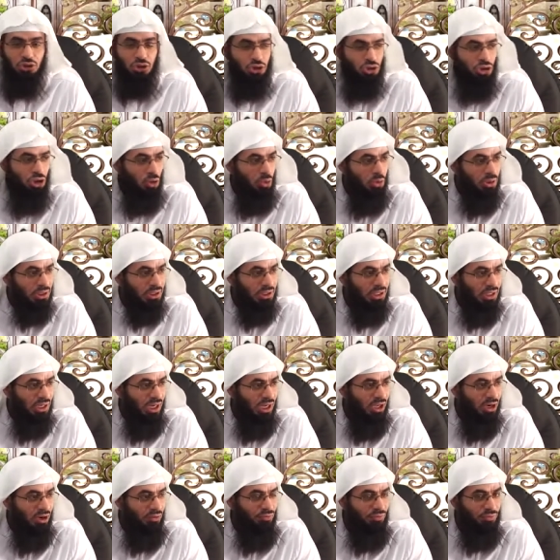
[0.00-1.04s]
Do you know what the
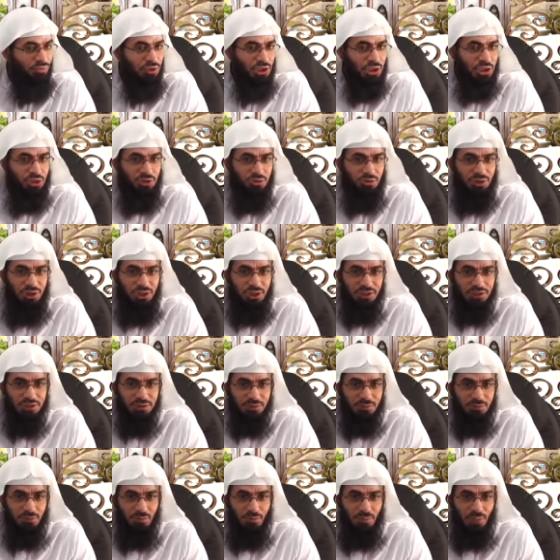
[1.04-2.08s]
night of decree
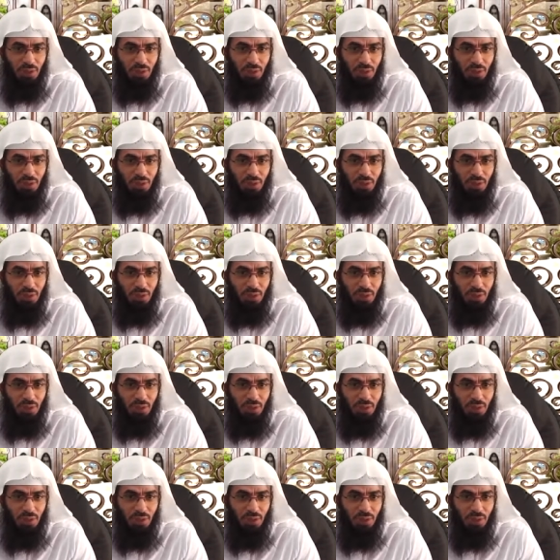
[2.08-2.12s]
is?